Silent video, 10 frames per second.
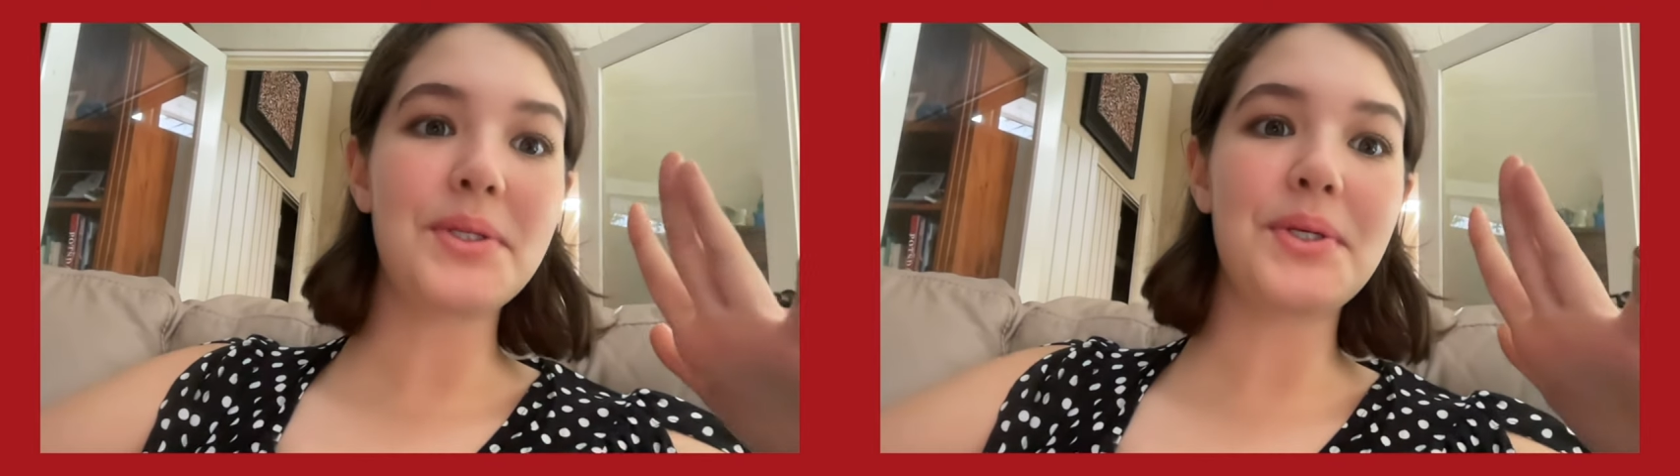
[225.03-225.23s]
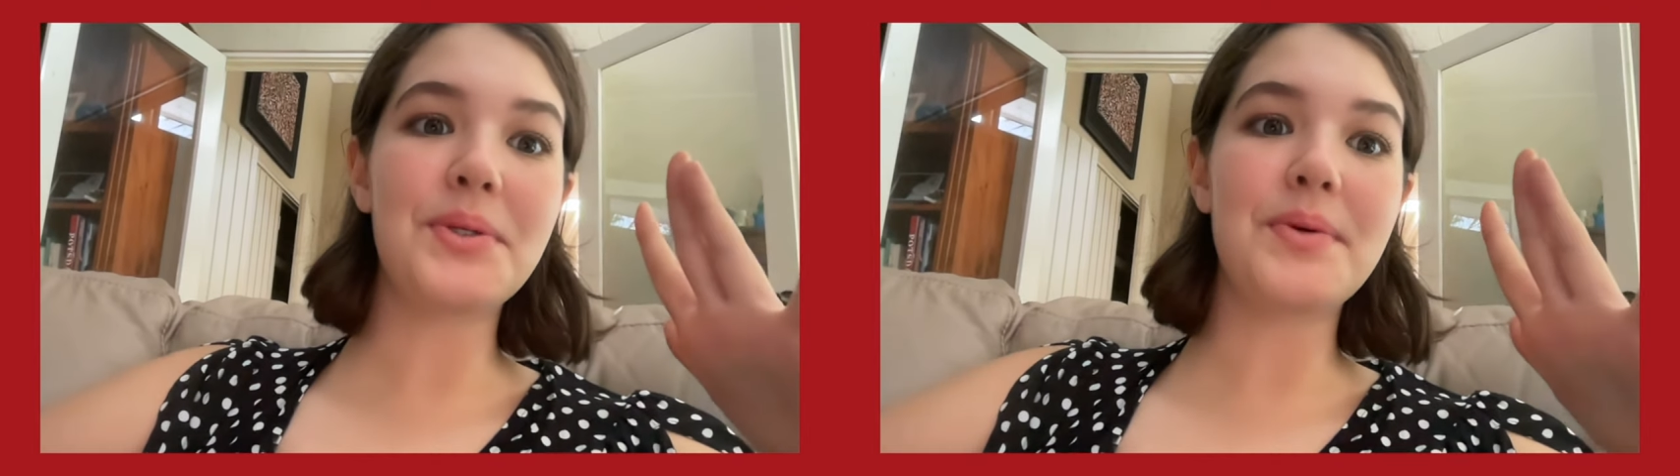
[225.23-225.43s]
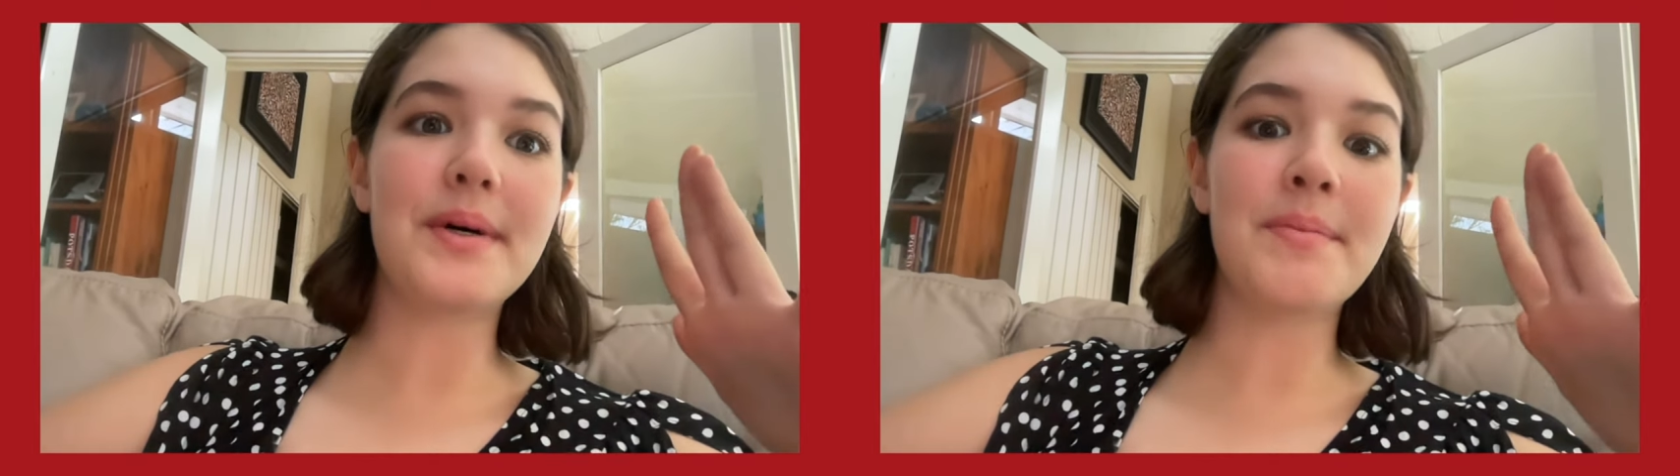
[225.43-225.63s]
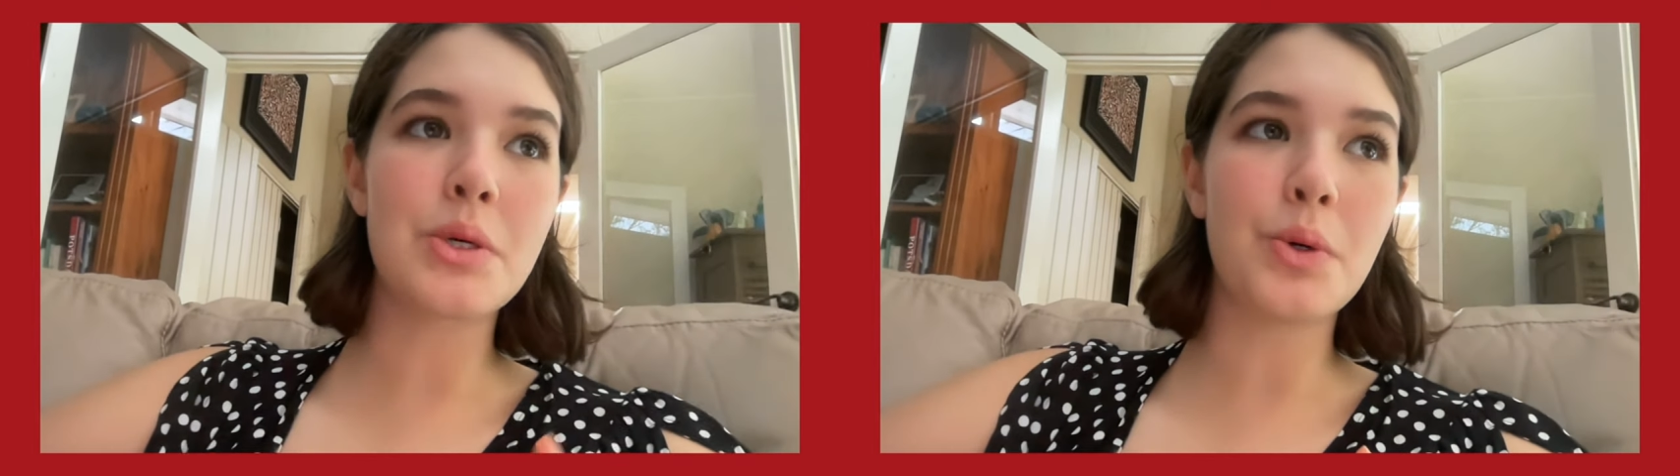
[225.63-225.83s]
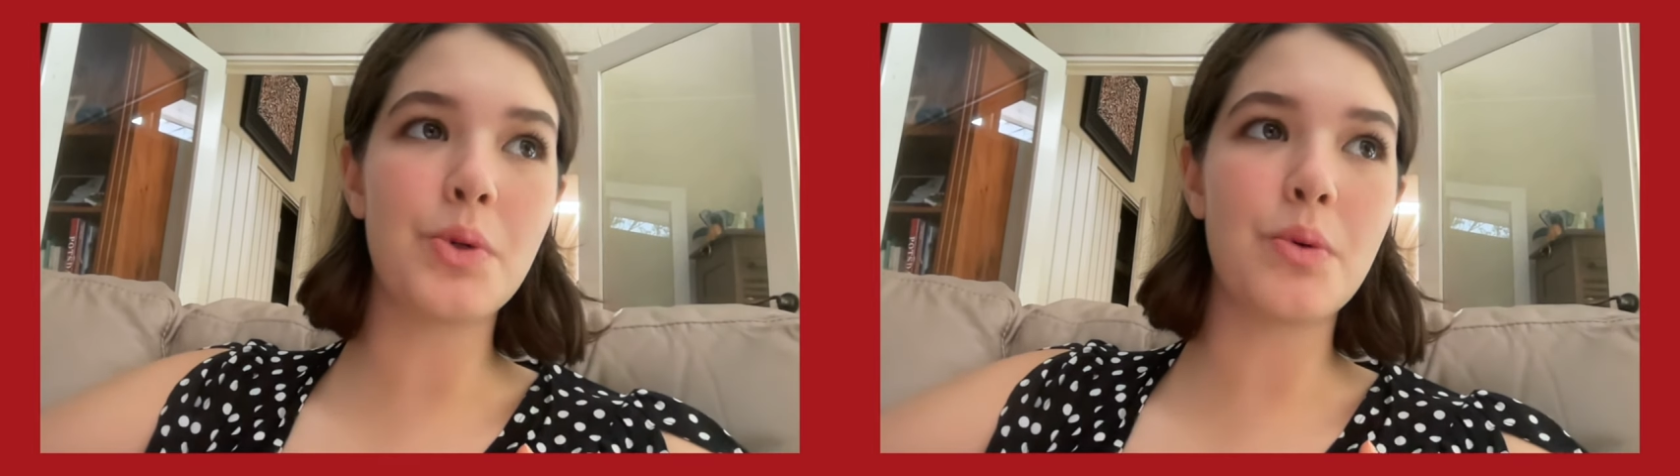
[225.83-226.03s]
to
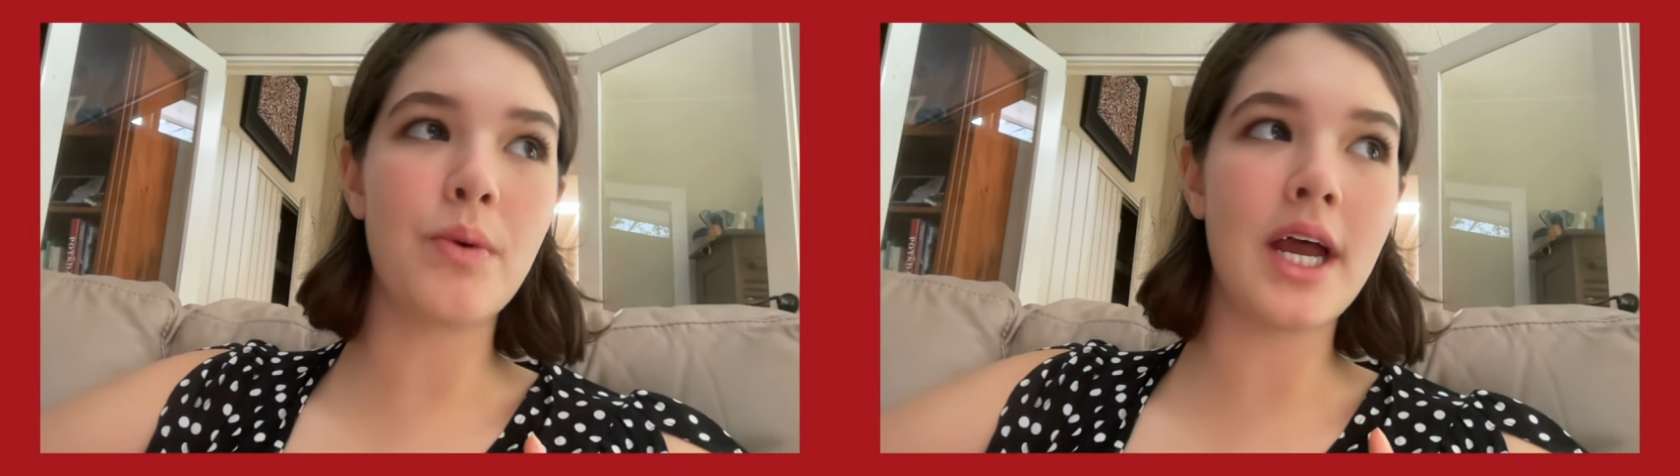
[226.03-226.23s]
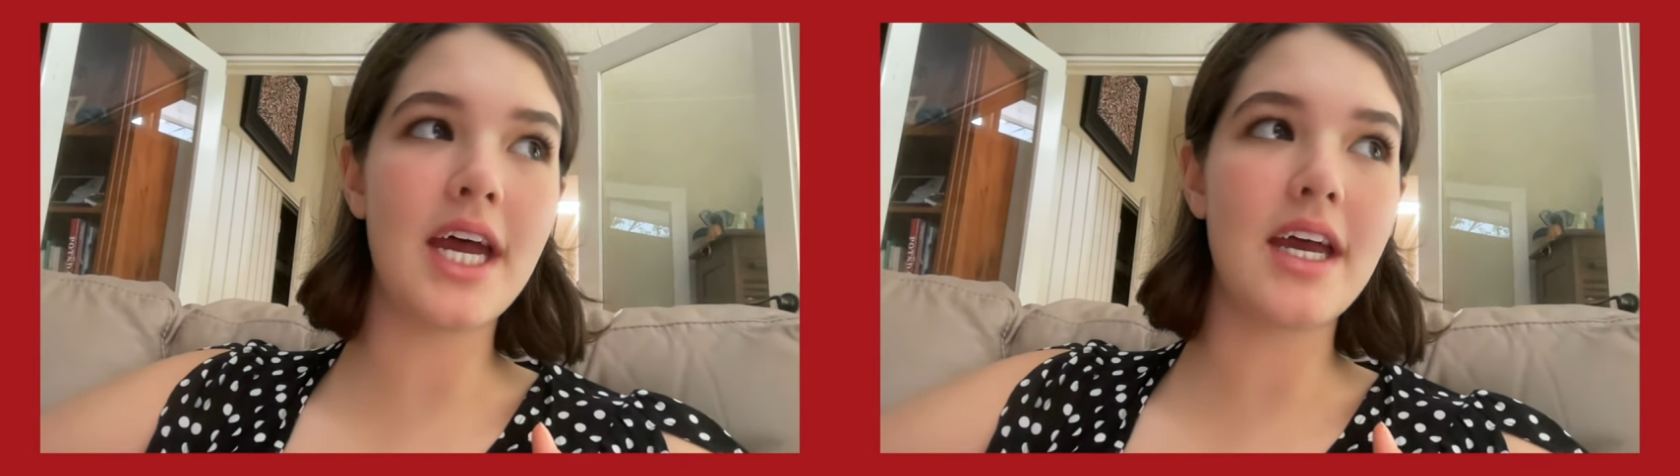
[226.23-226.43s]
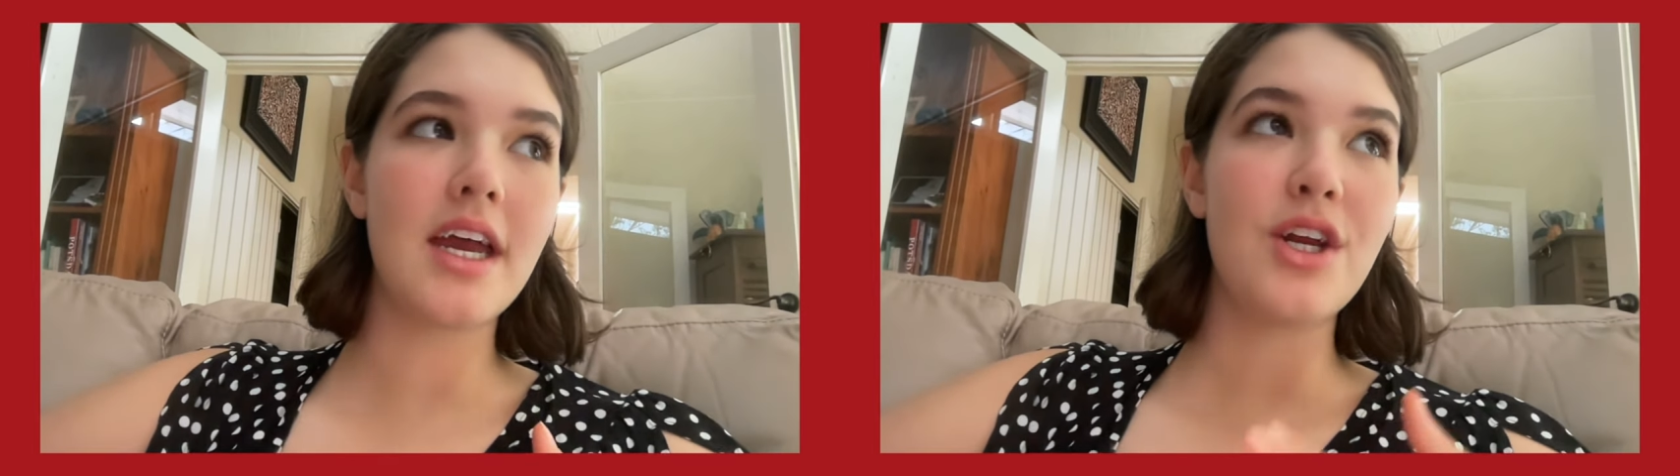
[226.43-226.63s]
school where